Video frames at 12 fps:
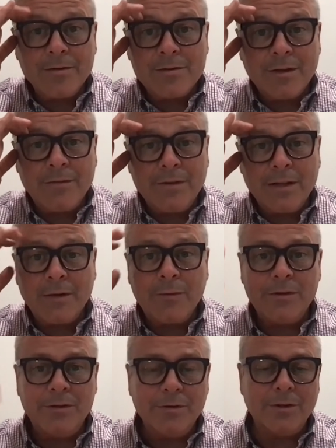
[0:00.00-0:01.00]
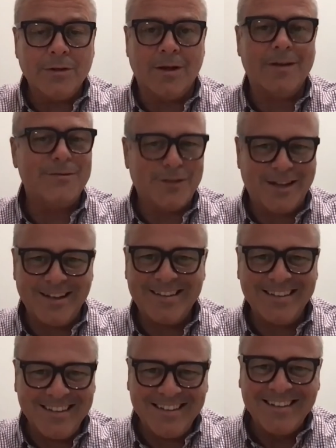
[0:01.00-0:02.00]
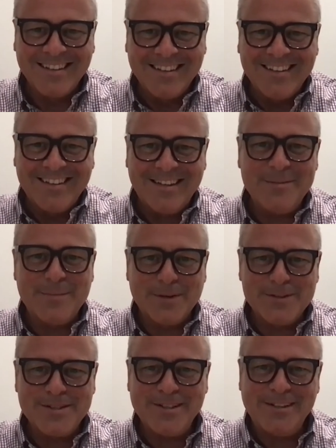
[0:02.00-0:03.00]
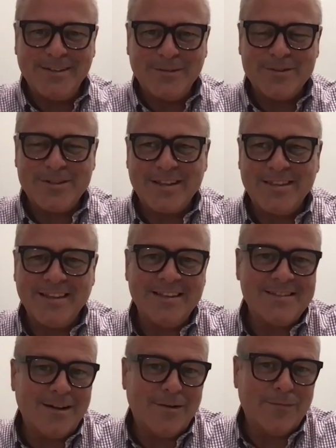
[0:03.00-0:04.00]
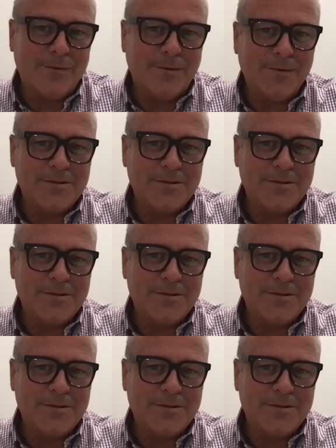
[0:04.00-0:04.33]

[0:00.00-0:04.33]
So I feel like we do a lot of talking in person, which I think is helpful.